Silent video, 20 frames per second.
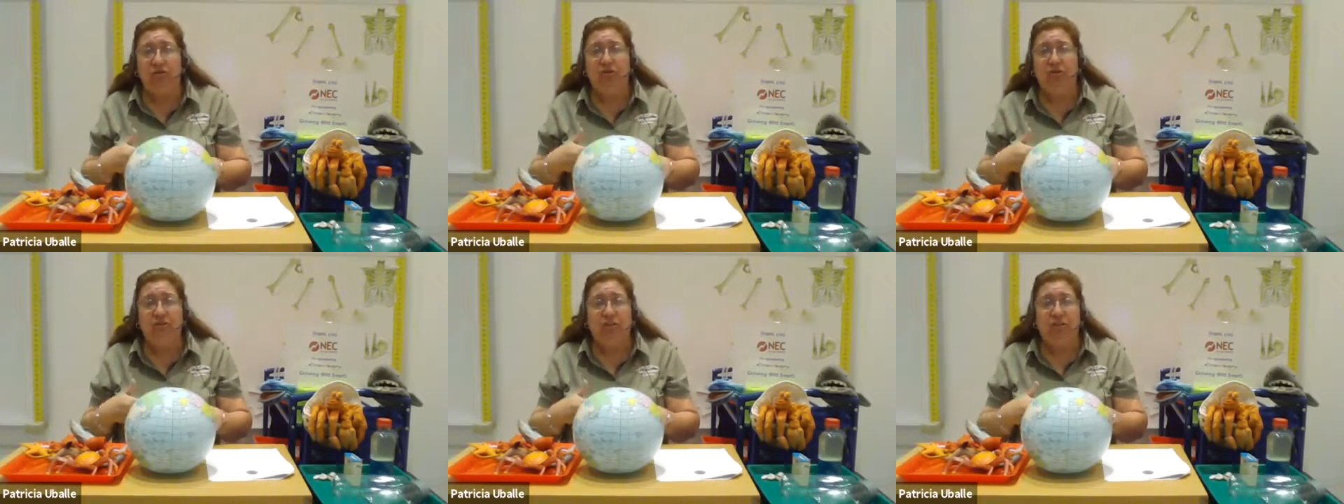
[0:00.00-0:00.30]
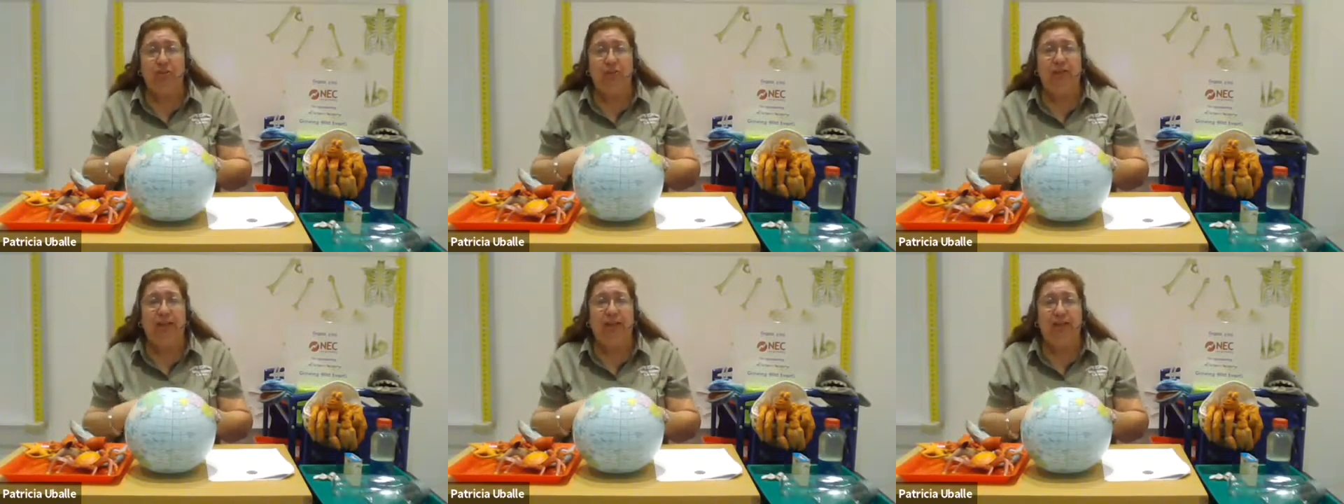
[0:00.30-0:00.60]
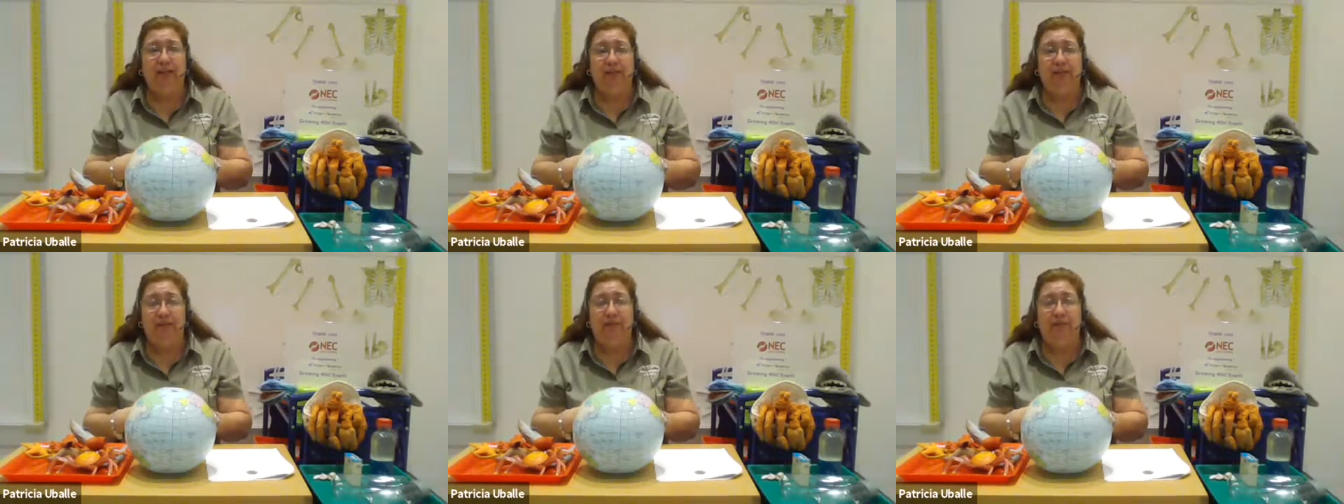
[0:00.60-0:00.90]
As we get
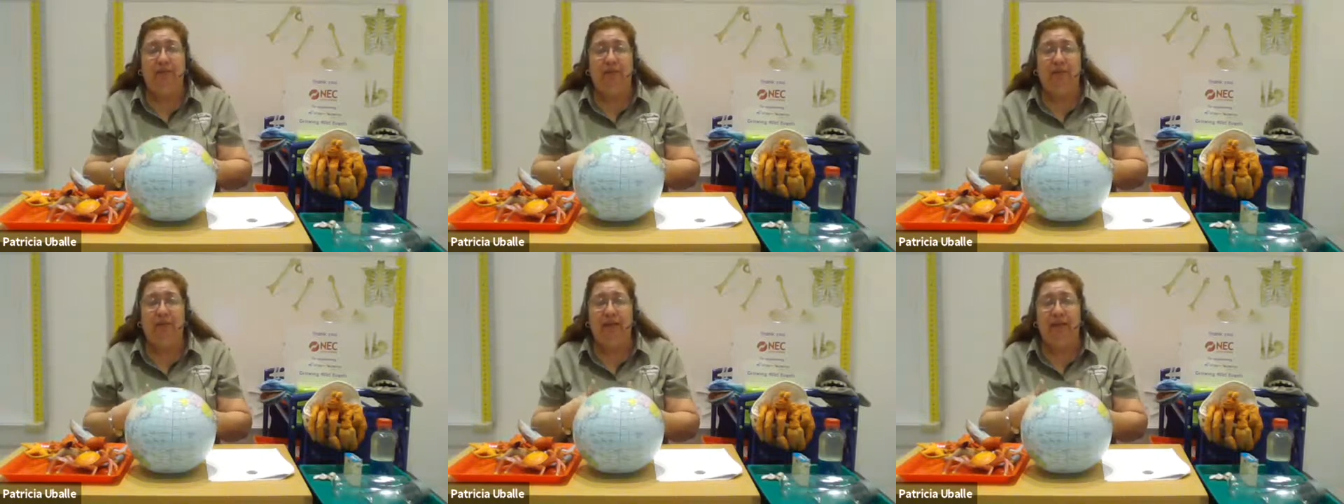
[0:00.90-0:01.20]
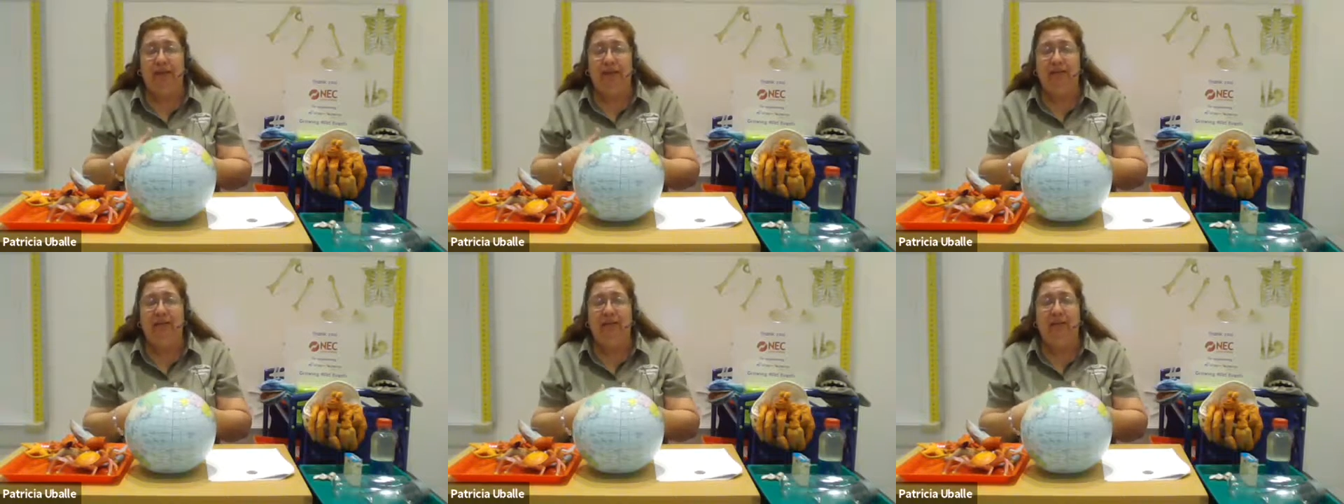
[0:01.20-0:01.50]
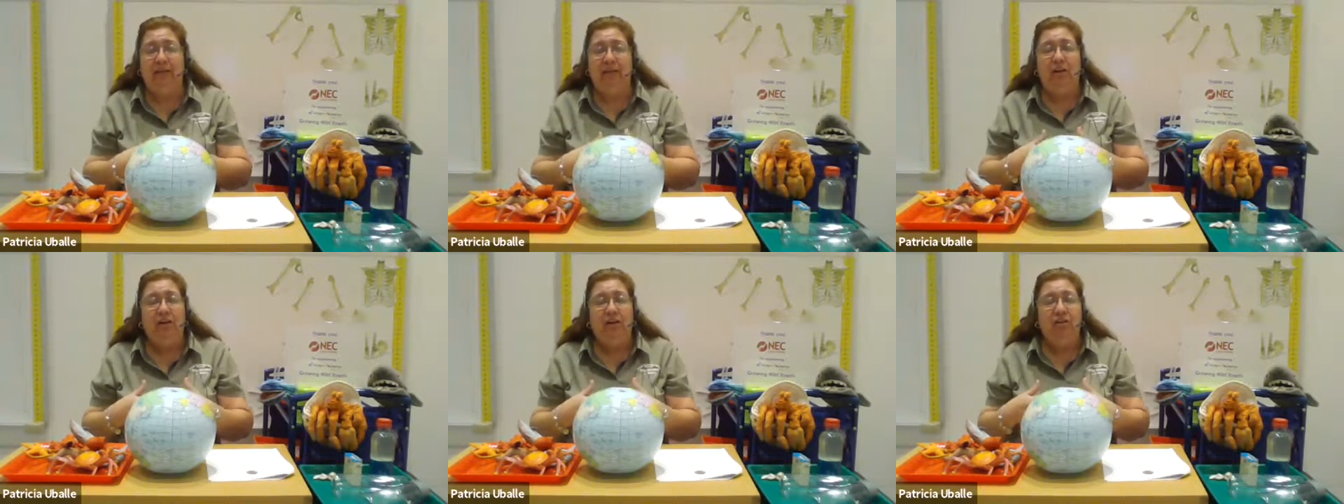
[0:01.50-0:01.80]
deeper in,
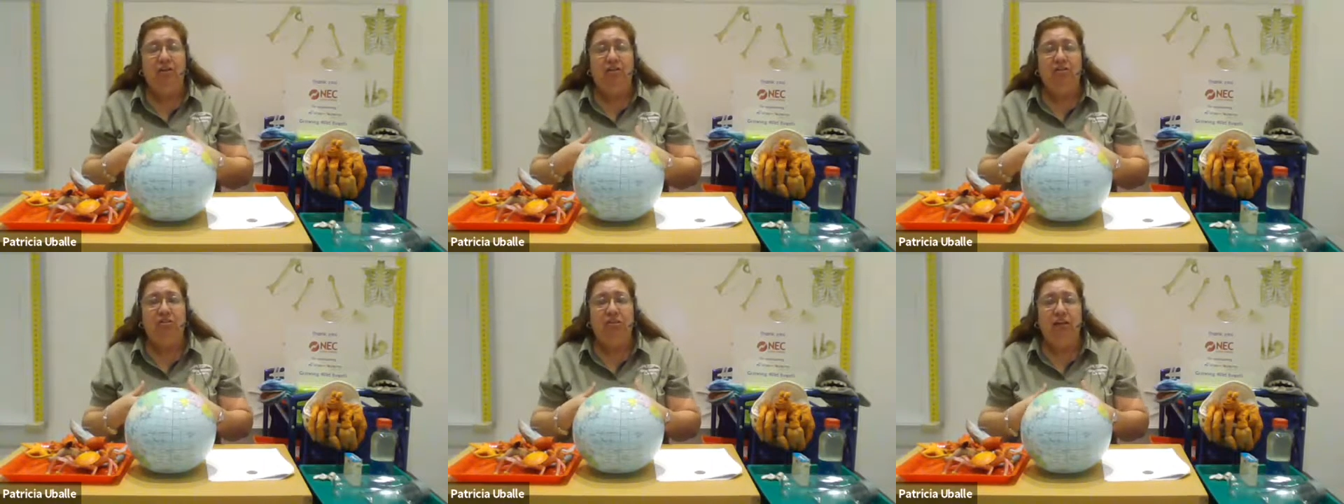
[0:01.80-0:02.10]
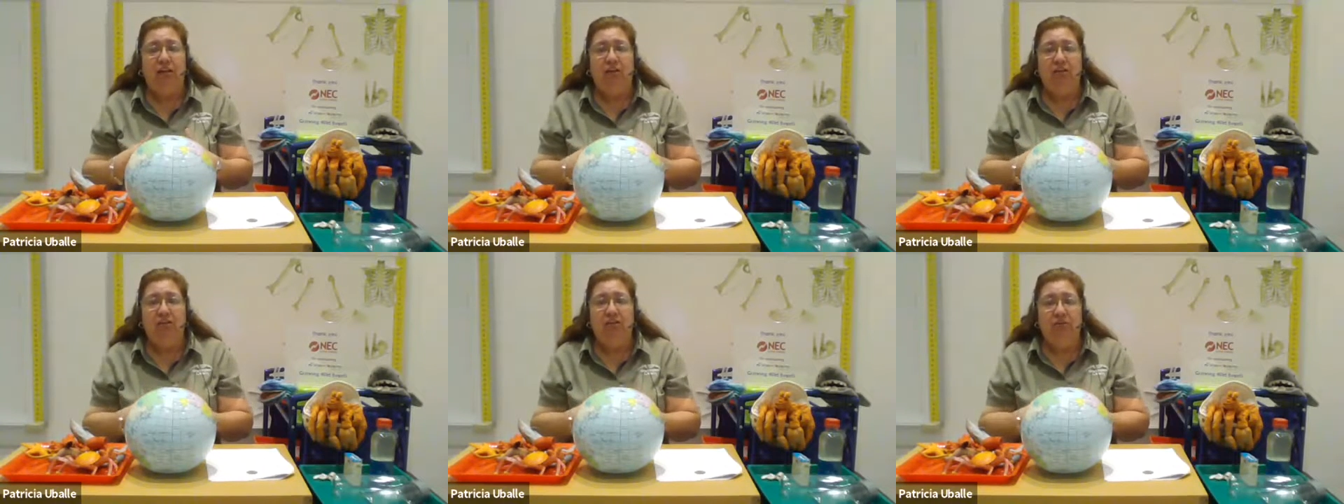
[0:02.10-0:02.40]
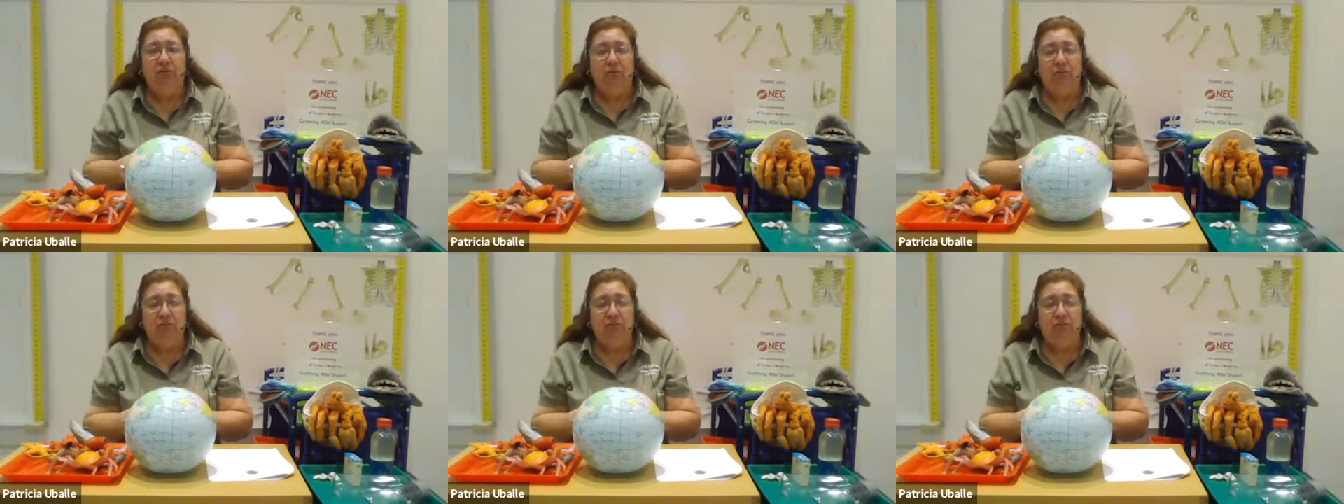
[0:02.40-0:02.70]
you see all
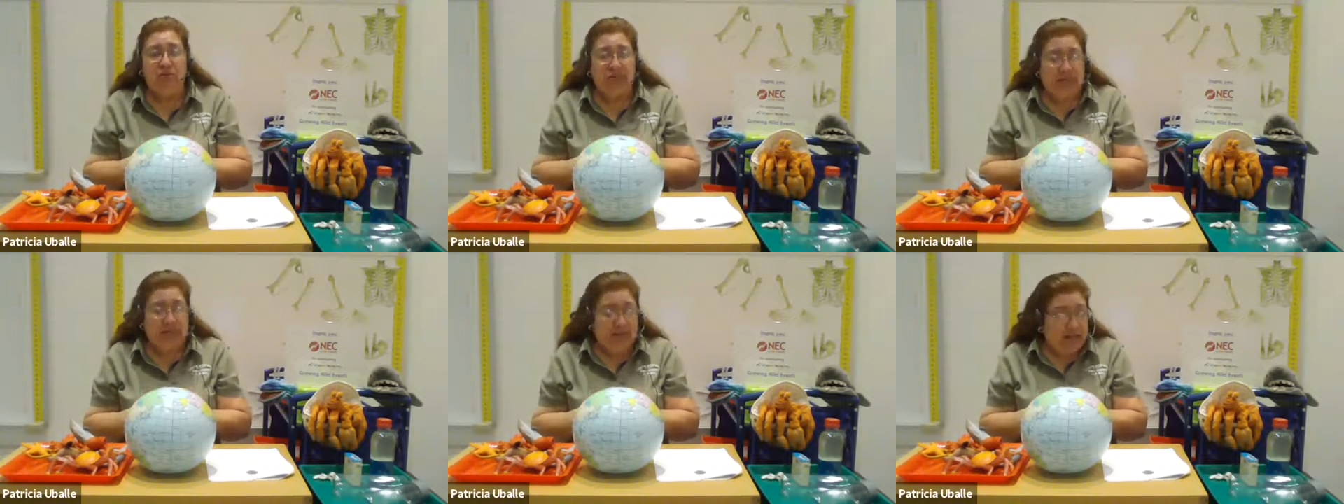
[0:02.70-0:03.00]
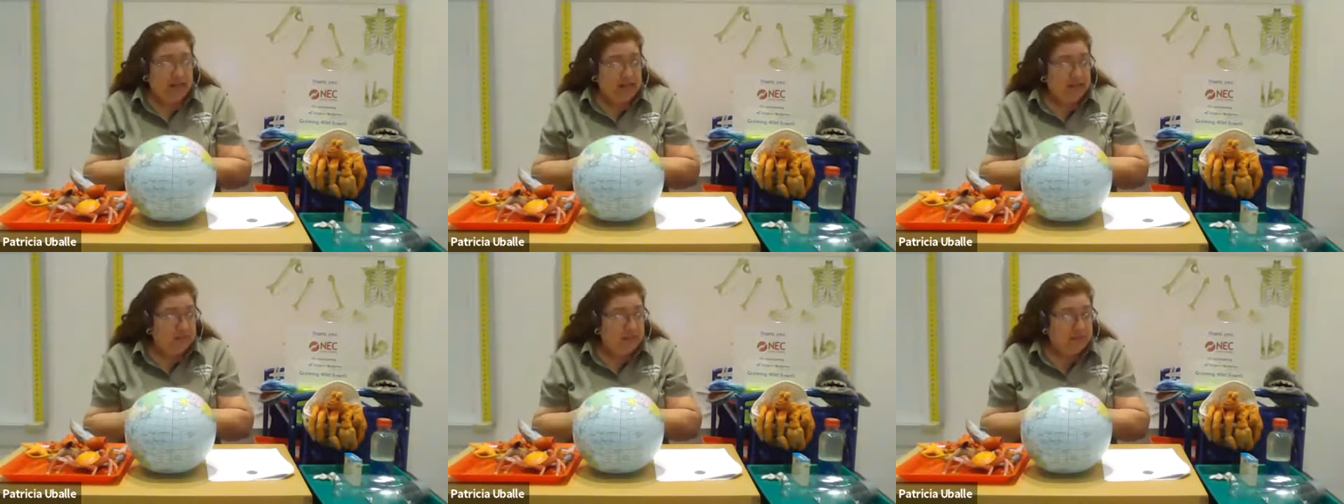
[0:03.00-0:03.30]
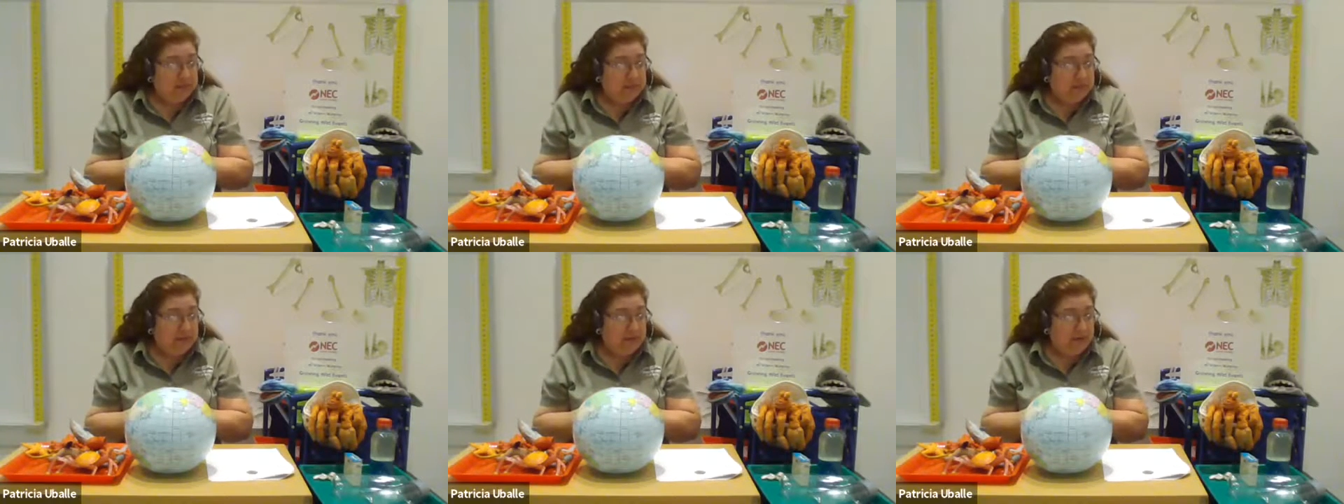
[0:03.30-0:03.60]
sorts of sea animals
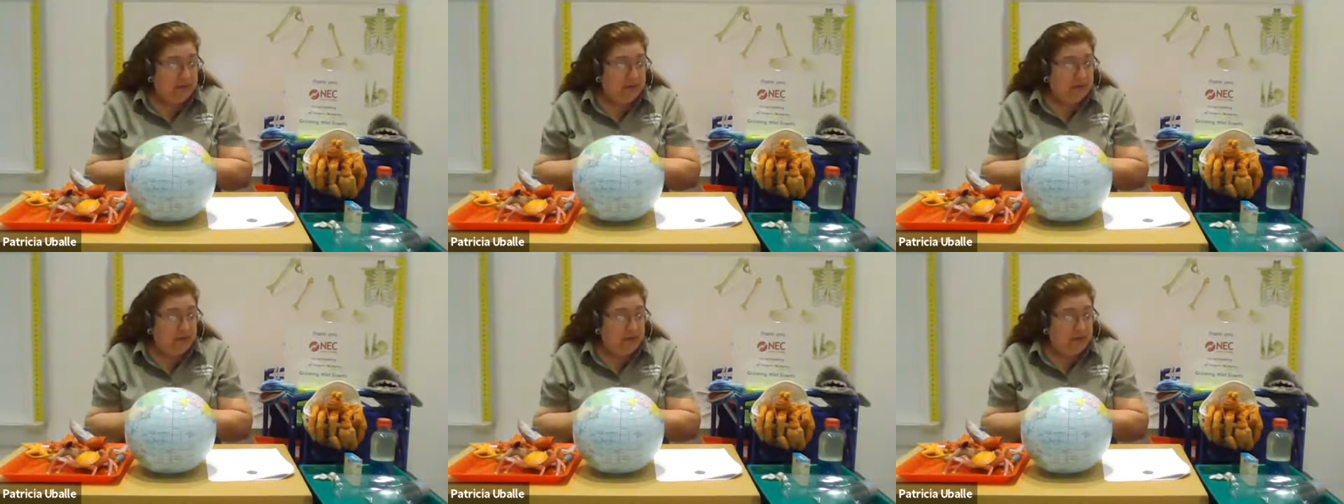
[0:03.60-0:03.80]
there.